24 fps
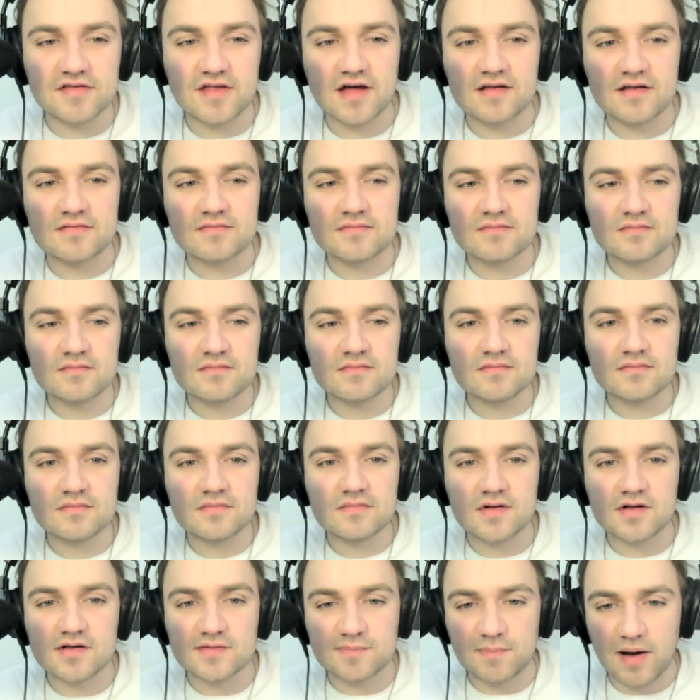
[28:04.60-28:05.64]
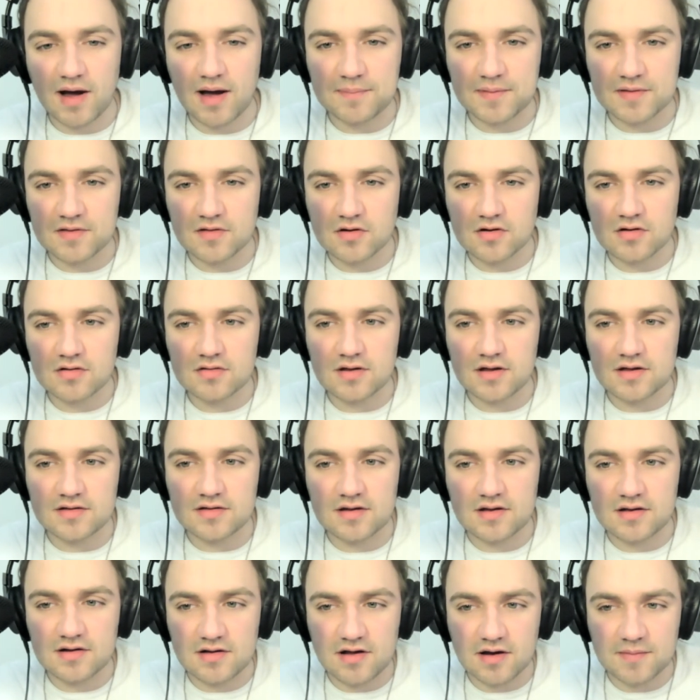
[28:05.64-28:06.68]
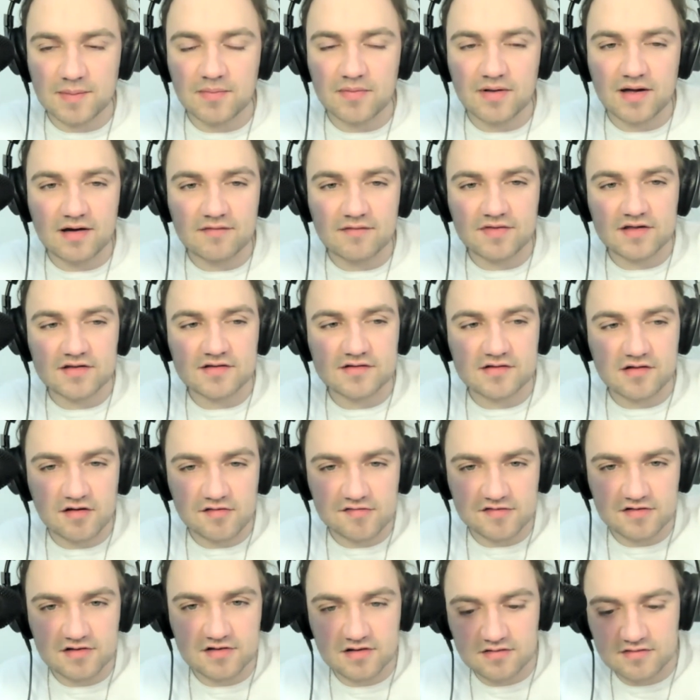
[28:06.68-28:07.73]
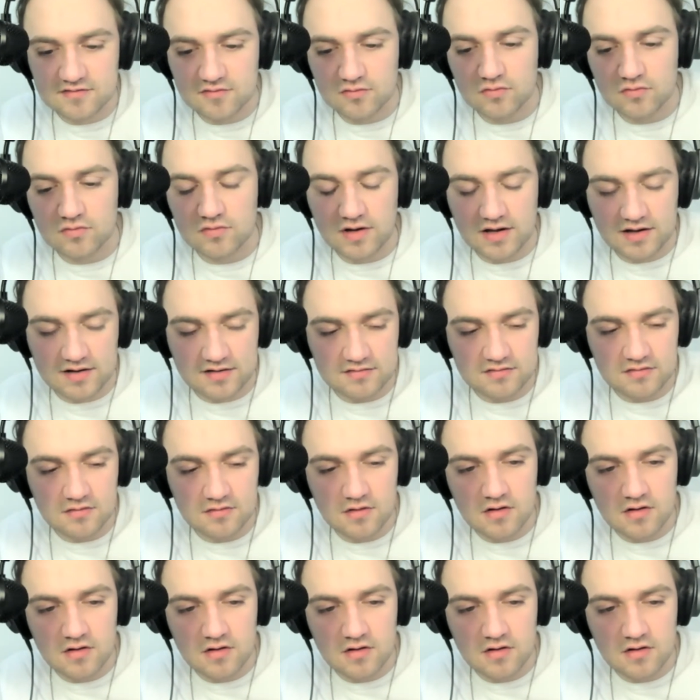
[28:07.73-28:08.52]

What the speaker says: that is popular, and a lot of people have that discussion in school, like